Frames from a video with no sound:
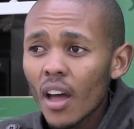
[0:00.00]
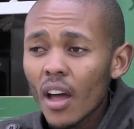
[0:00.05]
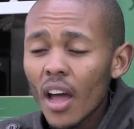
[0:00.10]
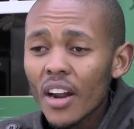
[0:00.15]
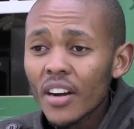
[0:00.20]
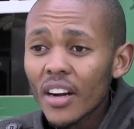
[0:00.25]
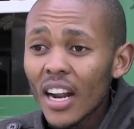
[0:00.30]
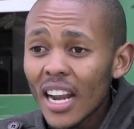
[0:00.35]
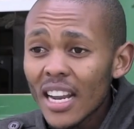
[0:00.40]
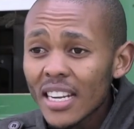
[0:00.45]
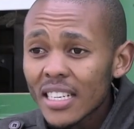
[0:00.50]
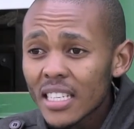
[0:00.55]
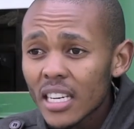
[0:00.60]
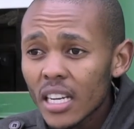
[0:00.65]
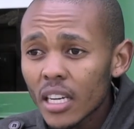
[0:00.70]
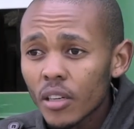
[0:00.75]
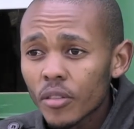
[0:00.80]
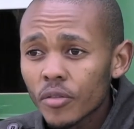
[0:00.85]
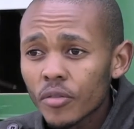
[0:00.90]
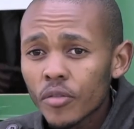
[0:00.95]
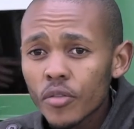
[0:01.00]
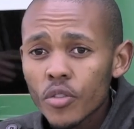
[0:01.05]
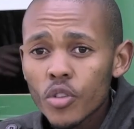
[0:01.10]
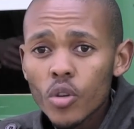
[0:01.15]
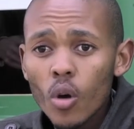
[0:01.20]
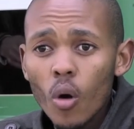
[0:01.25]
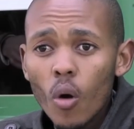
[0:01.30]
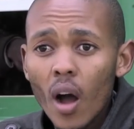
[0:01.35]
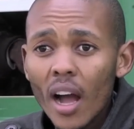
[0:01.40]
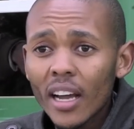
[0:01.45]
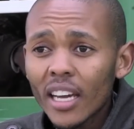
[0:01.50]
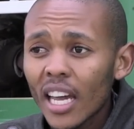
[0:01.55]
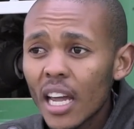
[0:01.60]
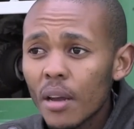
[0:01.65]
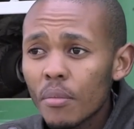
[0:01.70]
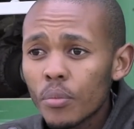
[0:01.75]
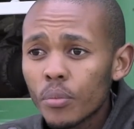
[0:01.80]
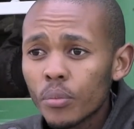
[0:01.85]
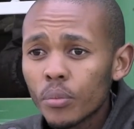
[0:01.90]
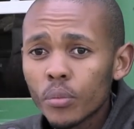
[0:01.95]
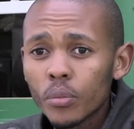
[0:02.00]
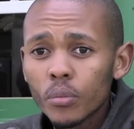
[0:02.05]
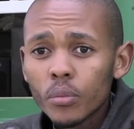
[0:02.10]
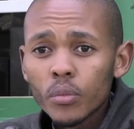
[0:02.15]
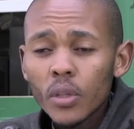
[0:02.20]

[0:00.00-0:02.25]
uh, a relative. So I came